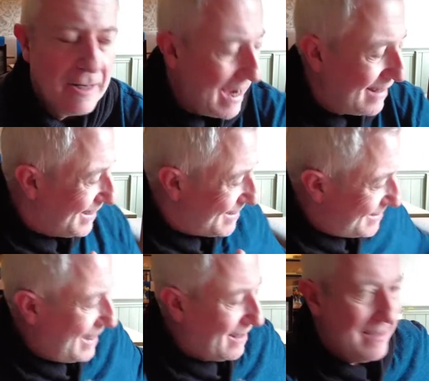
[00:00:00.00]
And they'd
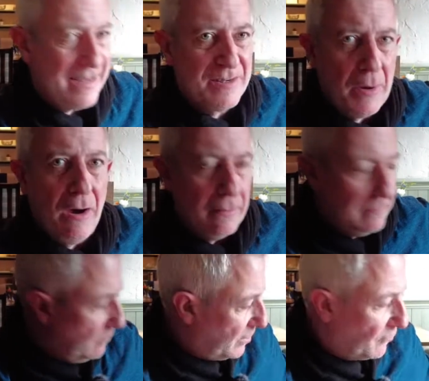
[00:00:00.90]
sit at this spot
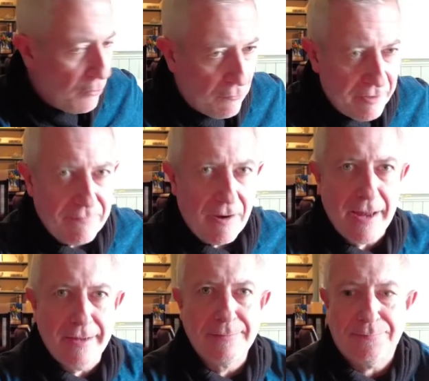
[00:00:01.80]
with a roaring fire